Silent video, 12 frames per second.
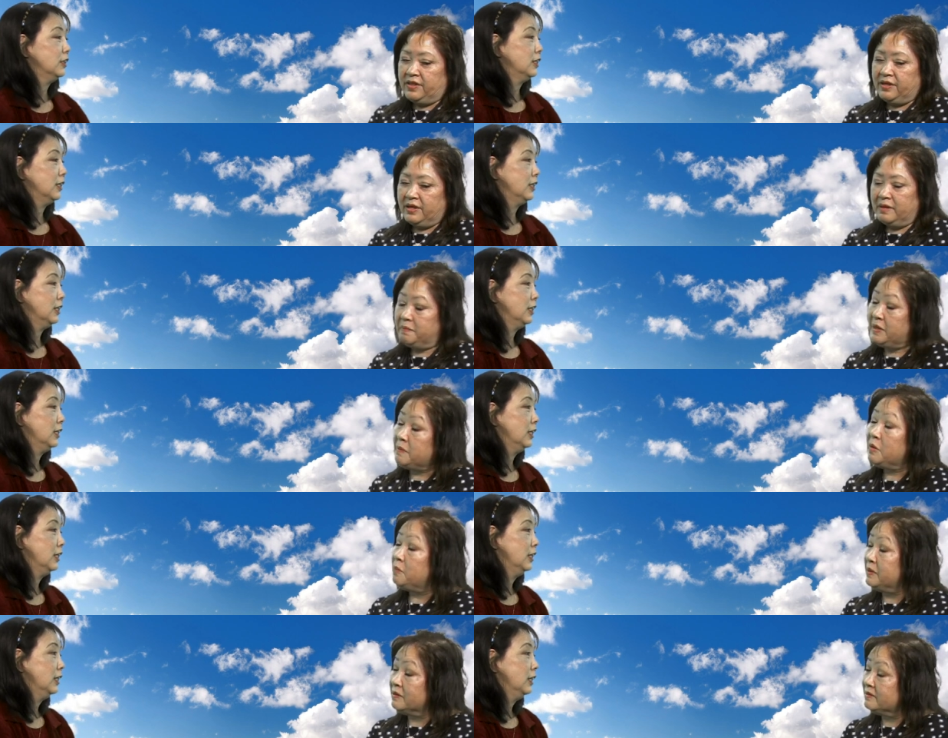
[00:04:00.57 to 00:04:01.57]
Speaker 1: the people
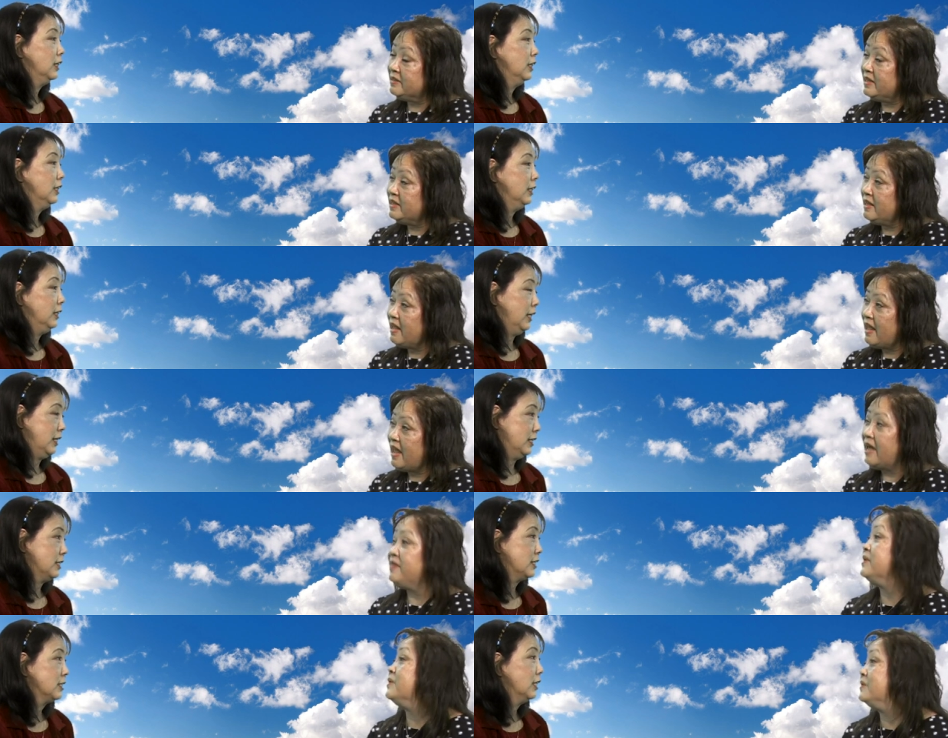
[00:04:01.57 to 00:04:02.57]
building yes.
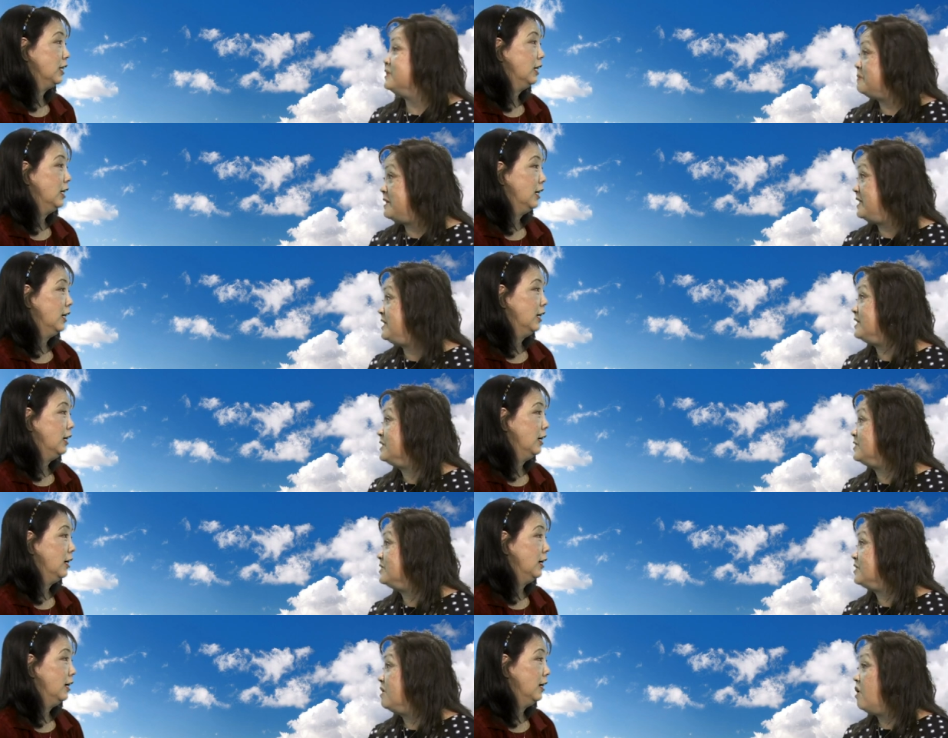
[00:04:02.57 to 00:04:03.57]
had their own
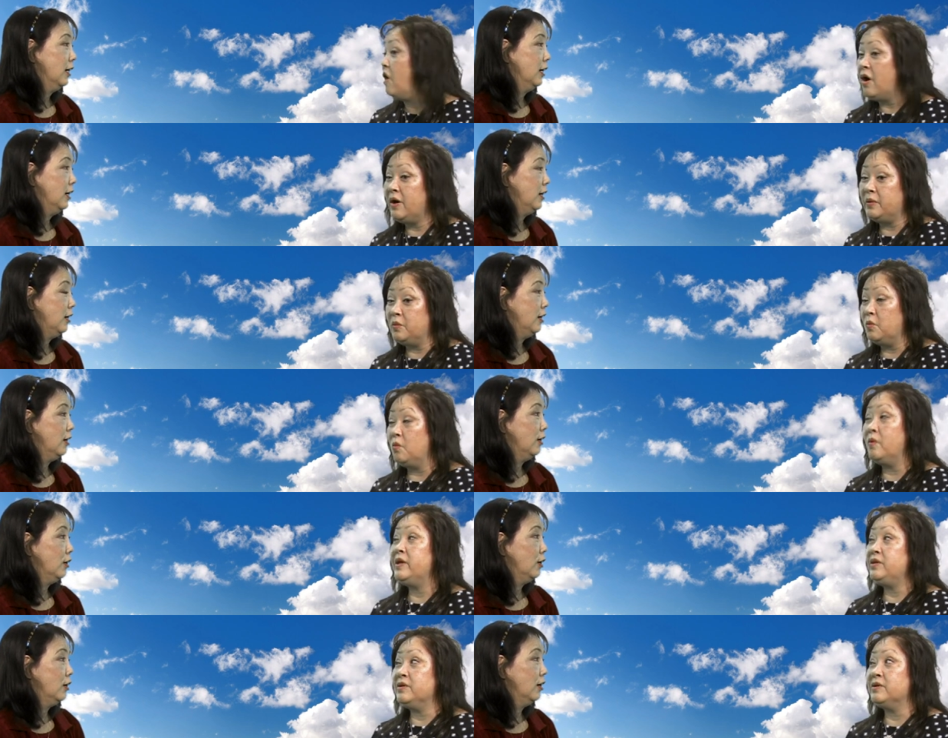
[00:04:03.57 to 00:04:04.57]
opinions on
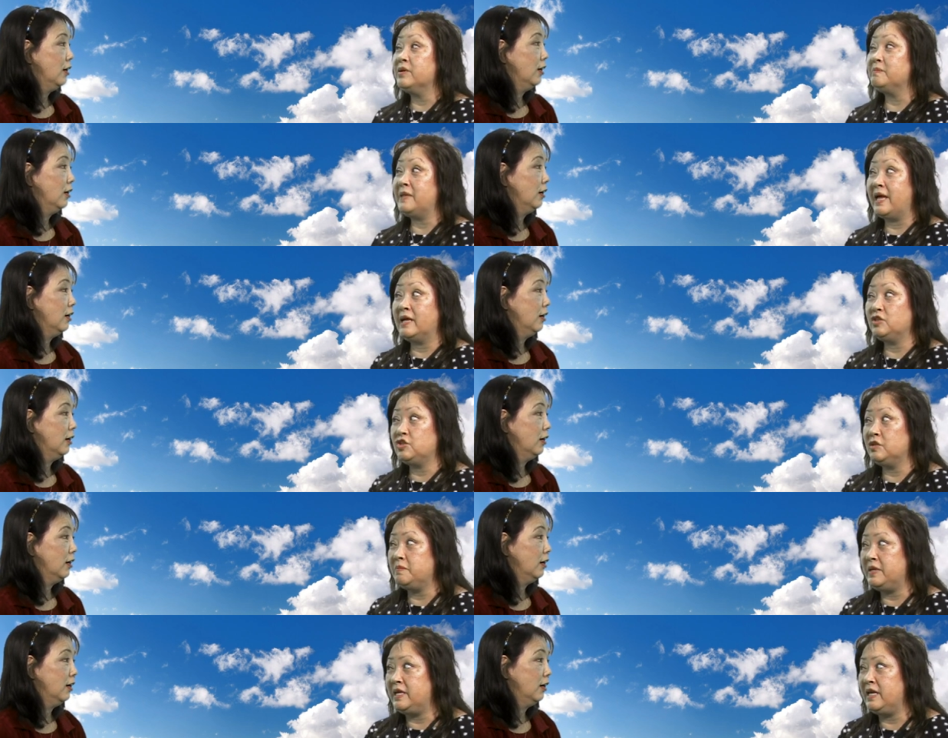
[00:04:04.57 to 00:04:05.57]
what your plant
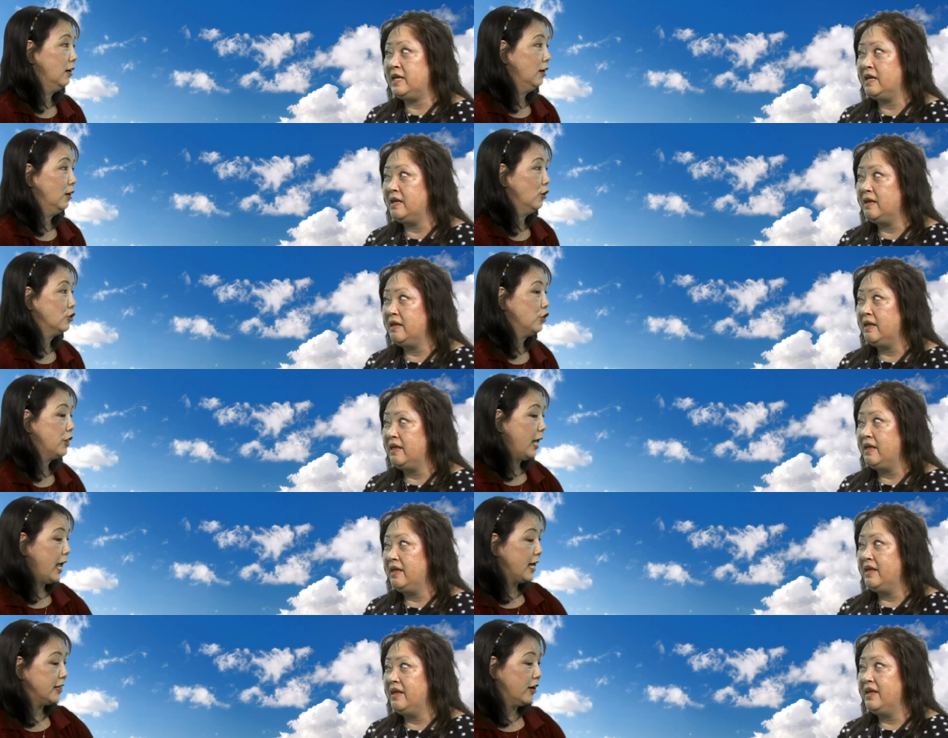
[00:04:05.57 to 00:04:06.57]
should be.
Speaker 2: So they
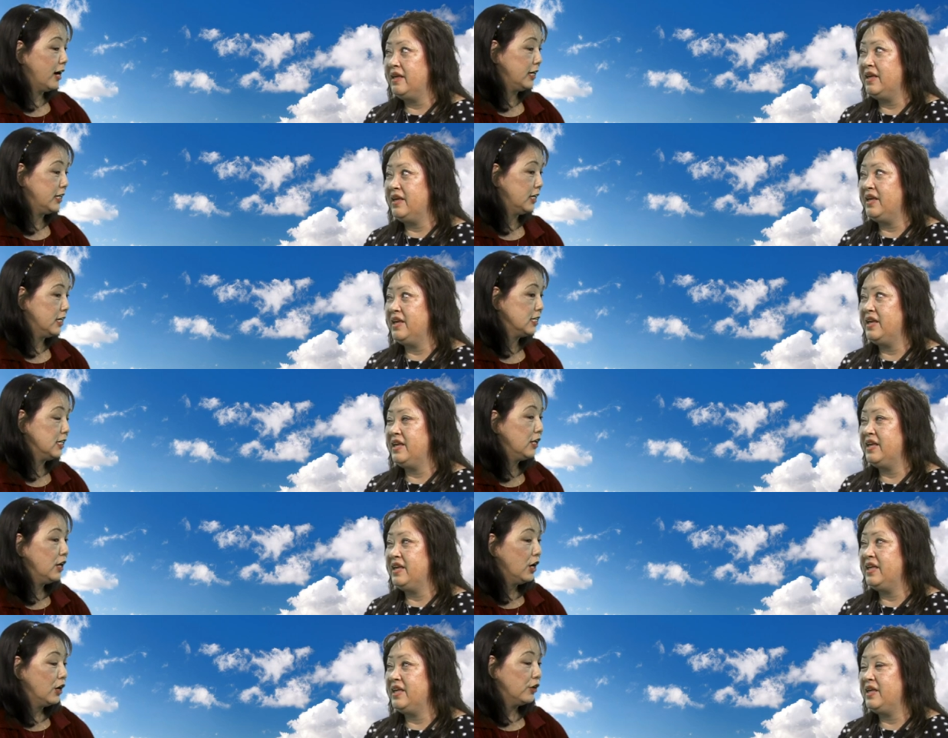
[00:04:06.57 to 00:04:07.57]
had their ideas. And then
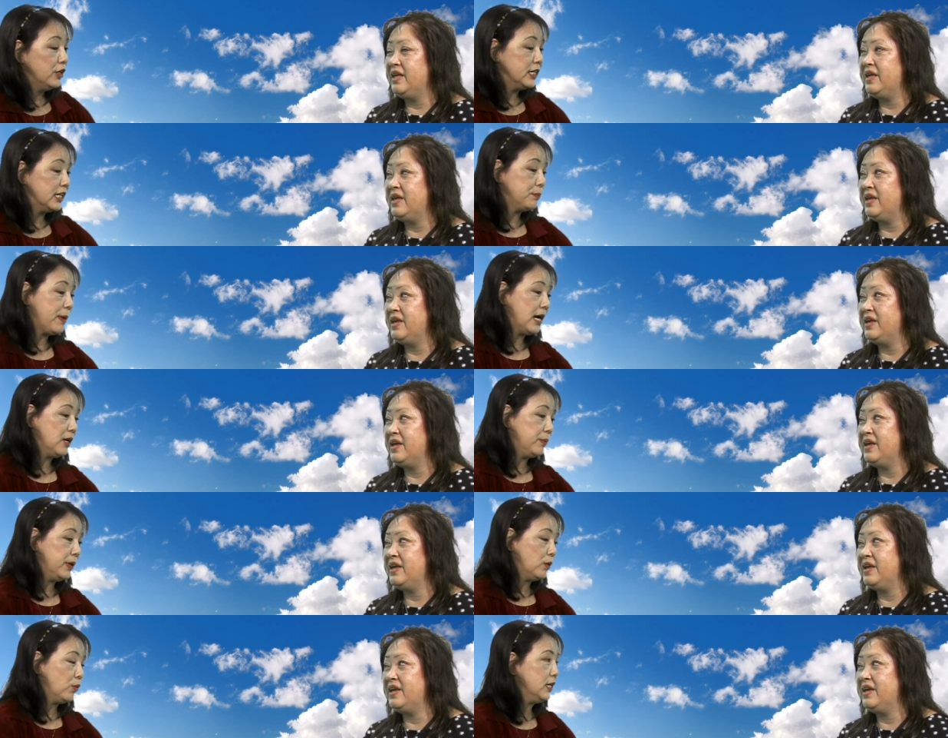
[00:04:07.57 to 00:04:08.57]
going to take you back a
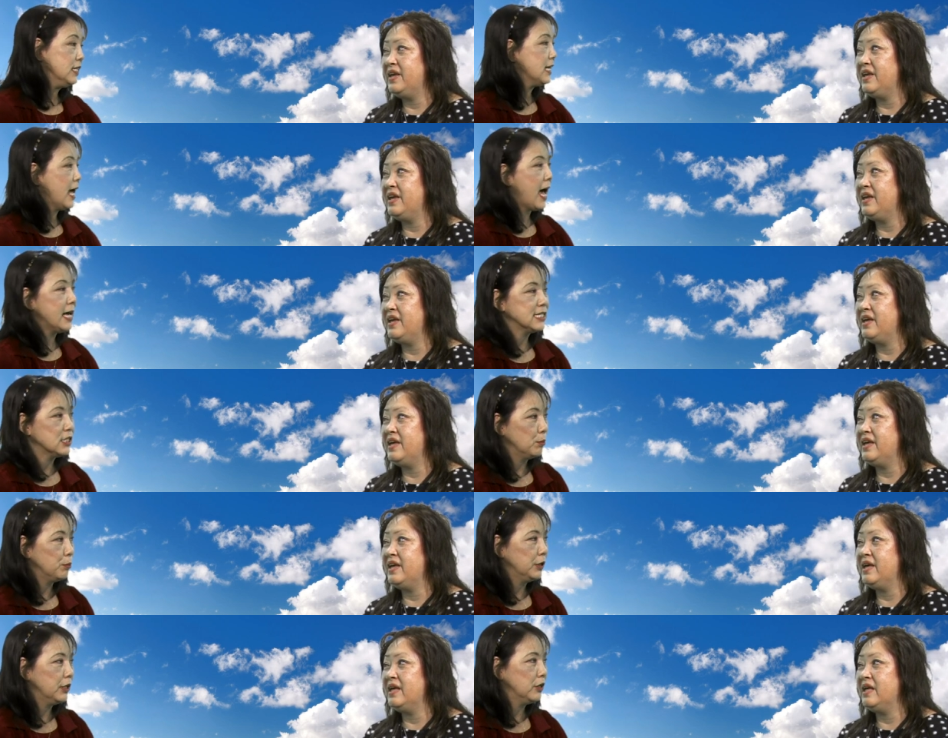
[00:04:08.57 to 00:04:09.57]
bit, what is a HACCP?
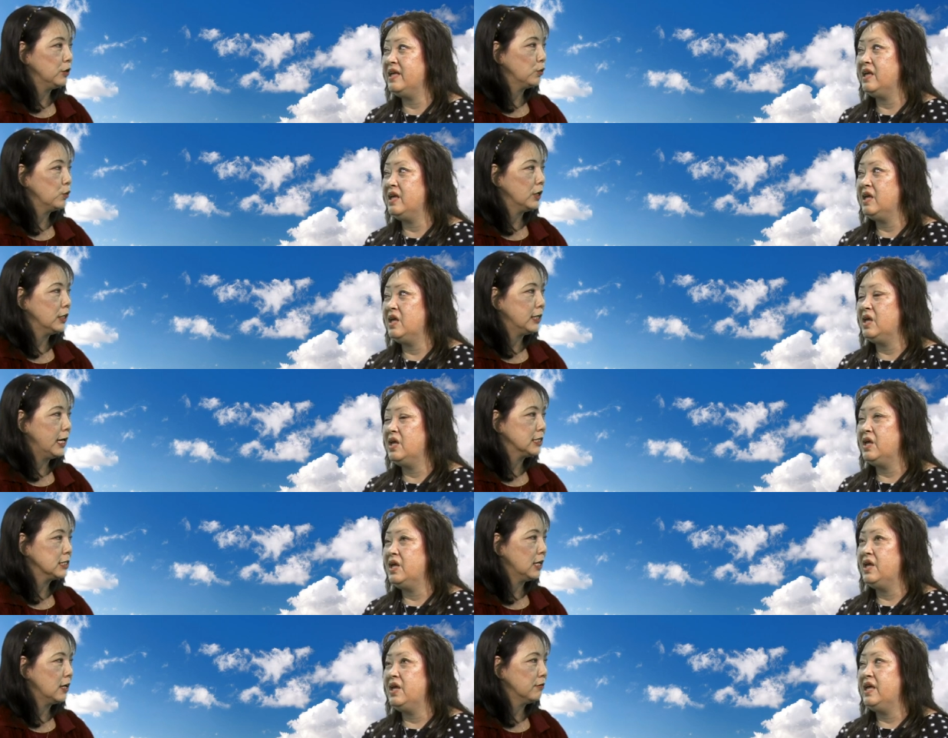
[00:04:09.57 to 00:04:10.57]
I mean, it
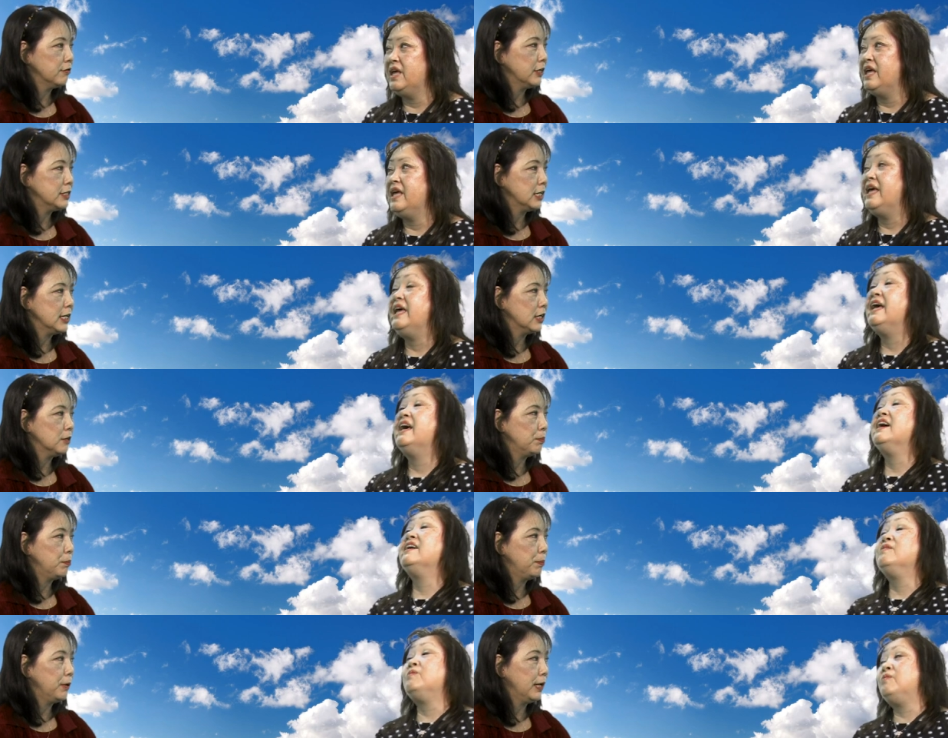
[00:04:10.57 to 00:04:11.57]
takes a lot of, is it like a
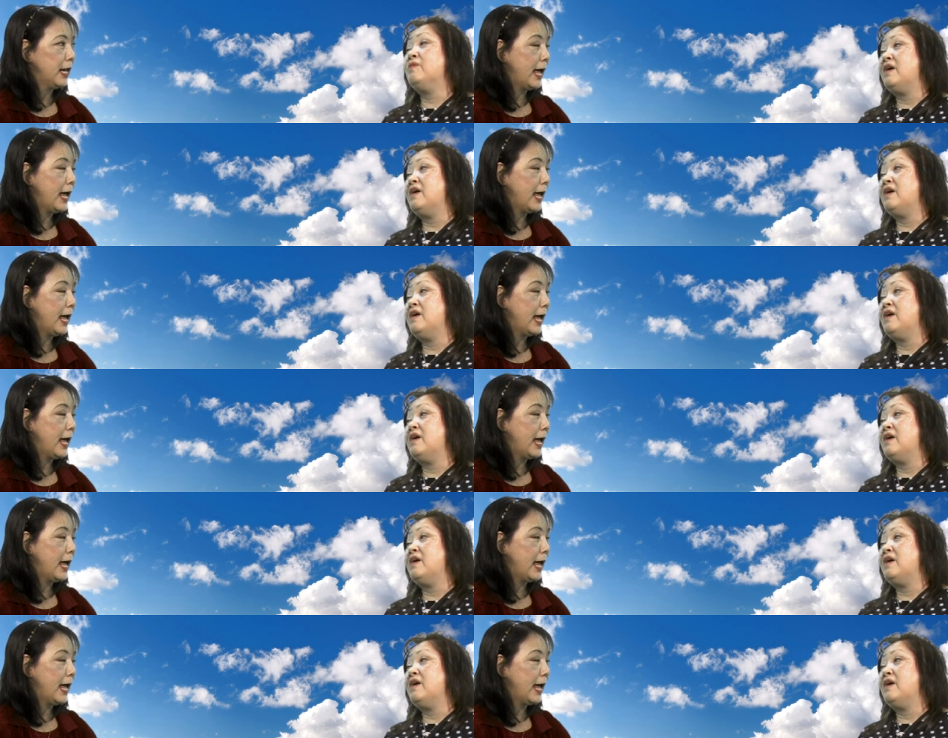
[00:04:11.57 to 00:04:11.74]
plan,